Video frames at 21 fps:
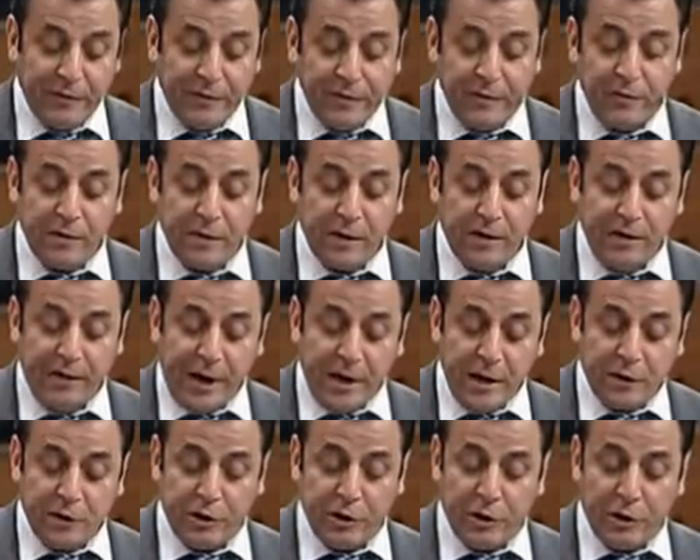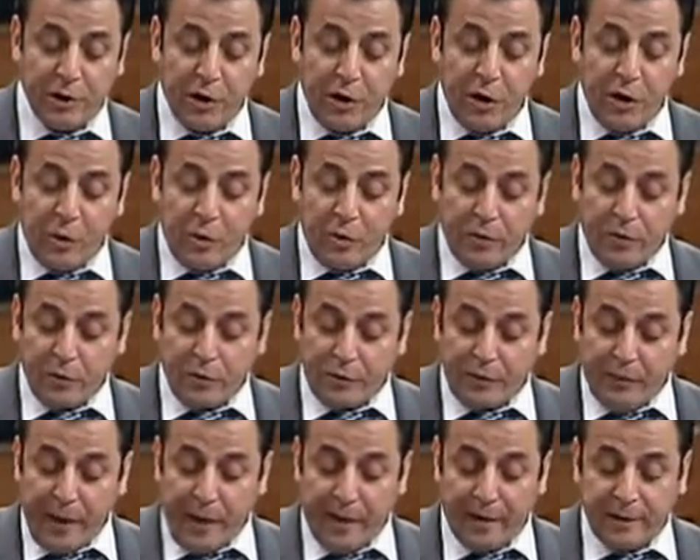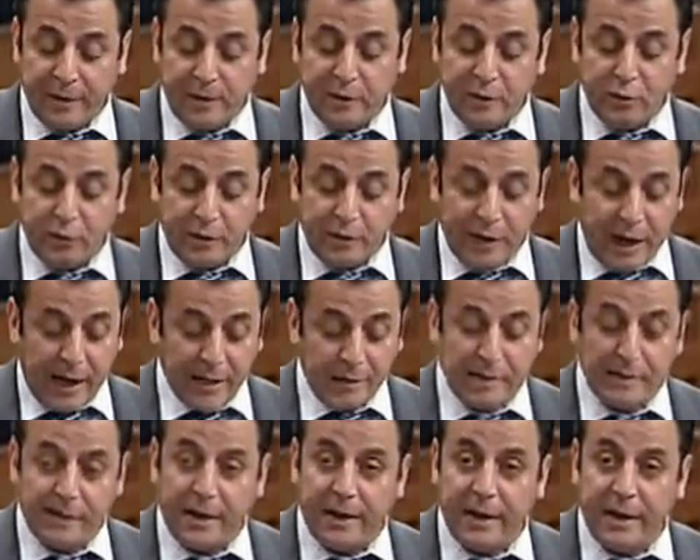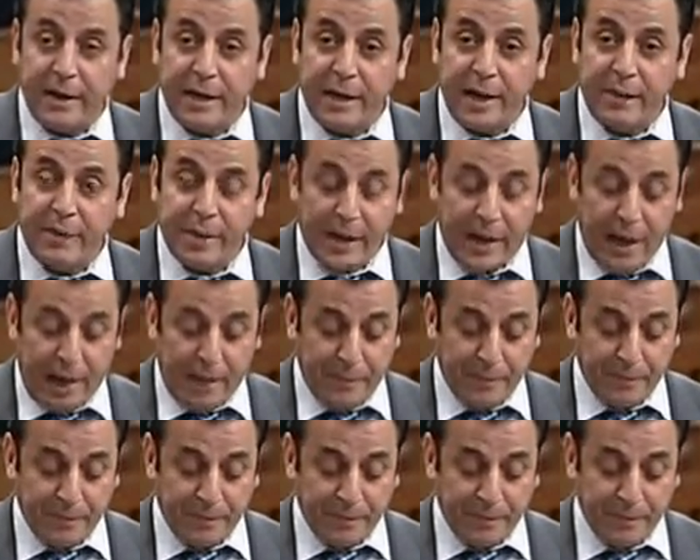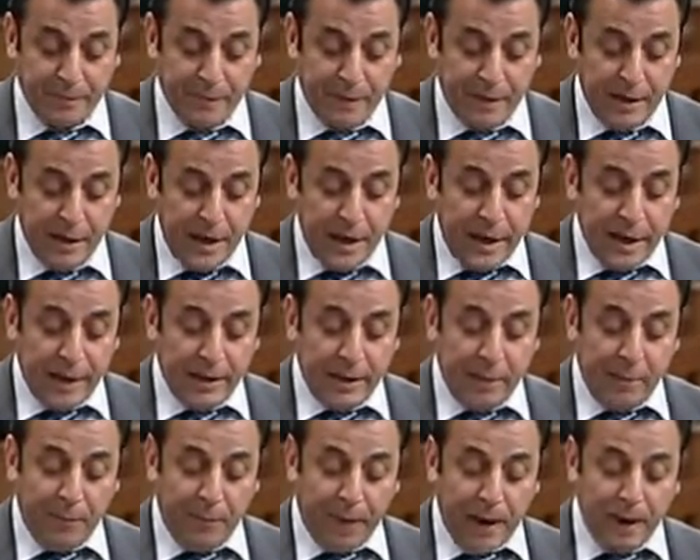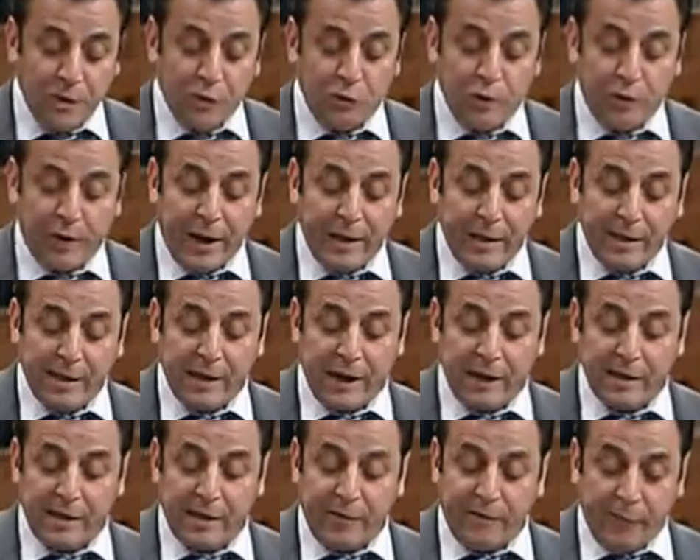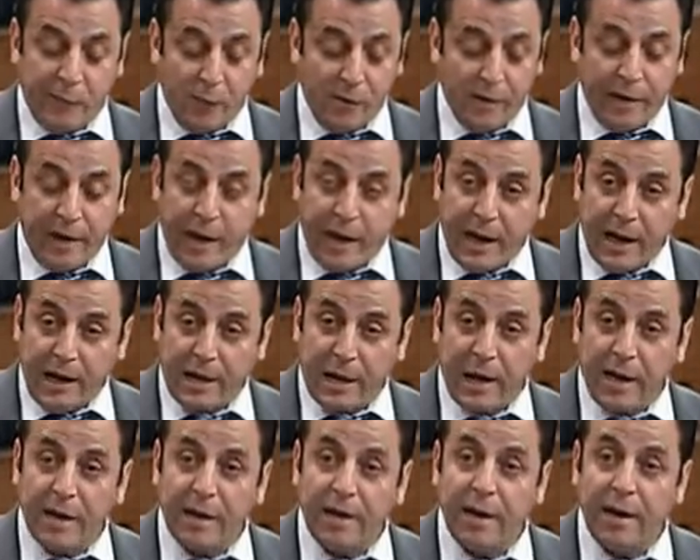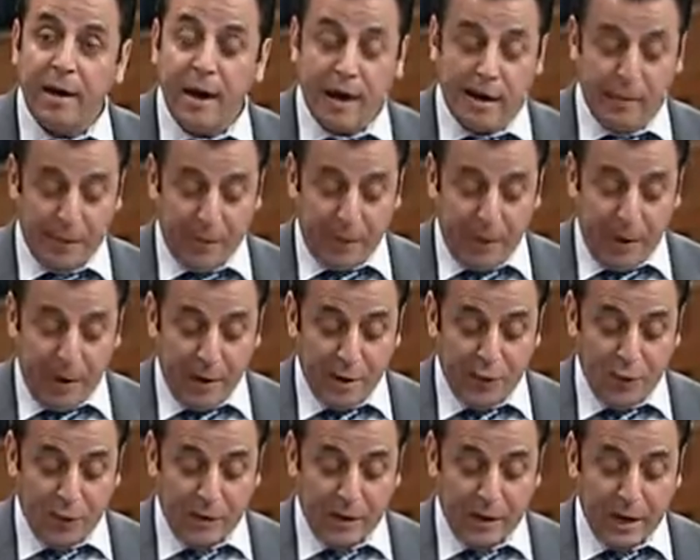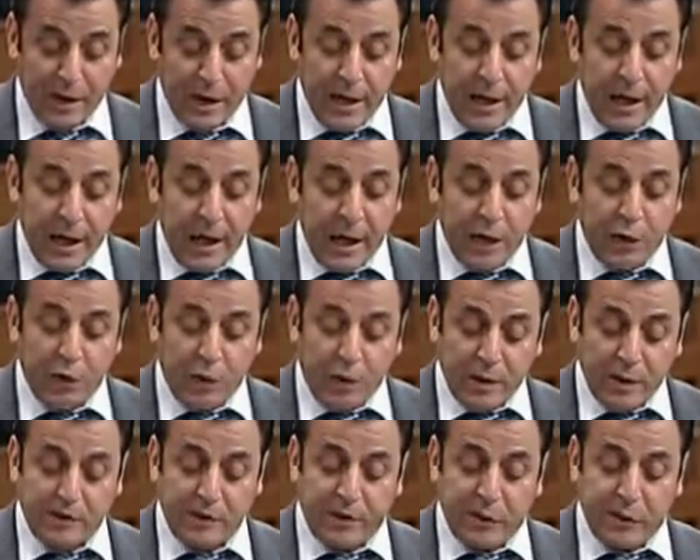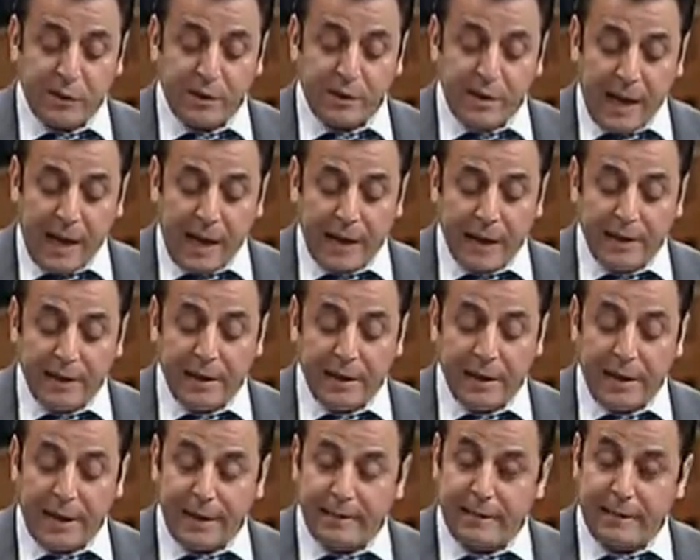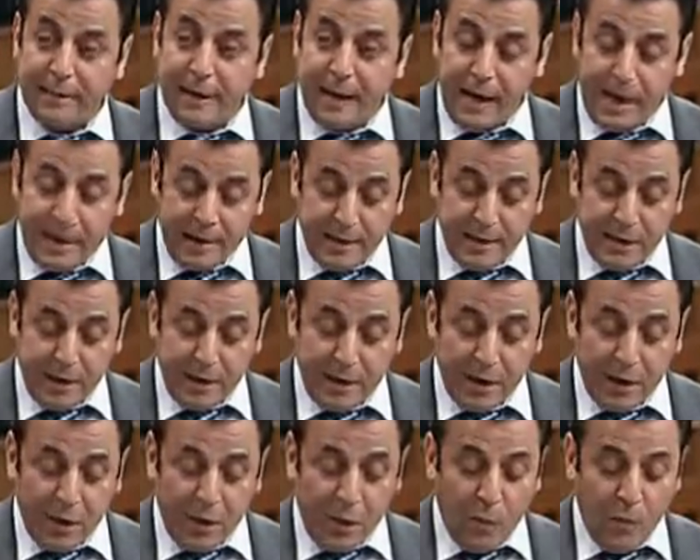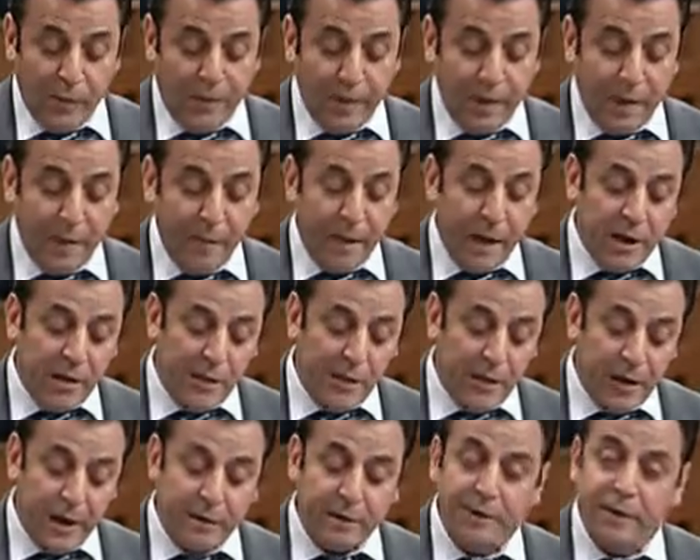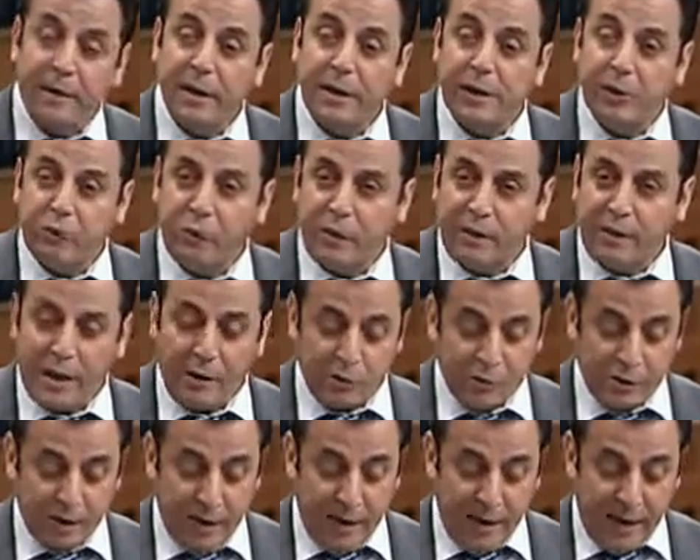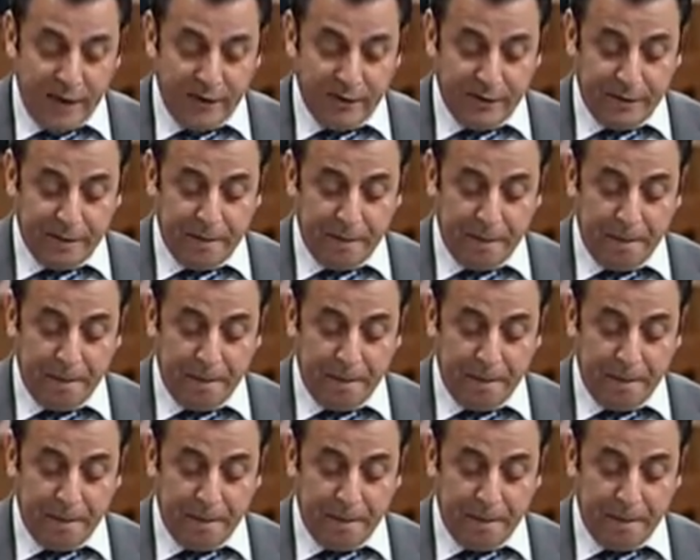fiscal evasion with respect to taxes on income and capital. It applies to residents of both Canada and Barbados. It was first signed in 1980 with an amendment in 2011.